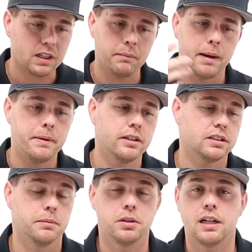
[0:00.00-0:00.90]
maybe
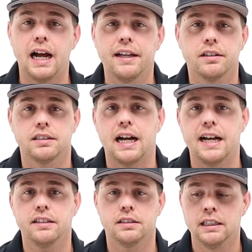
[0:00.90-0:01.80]
similar height,
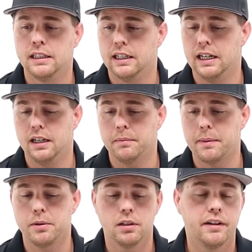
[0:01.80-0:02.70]
size, uh,
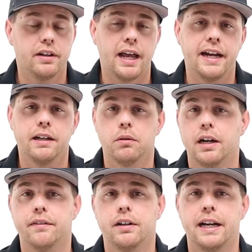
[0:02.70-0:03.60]
maybe you love it, hate it,
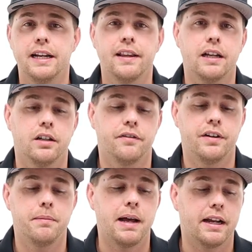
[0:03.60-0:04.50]
whatever. Any of that good
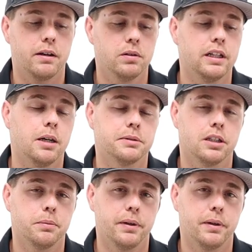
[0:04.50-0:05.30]
feedback, it really helps other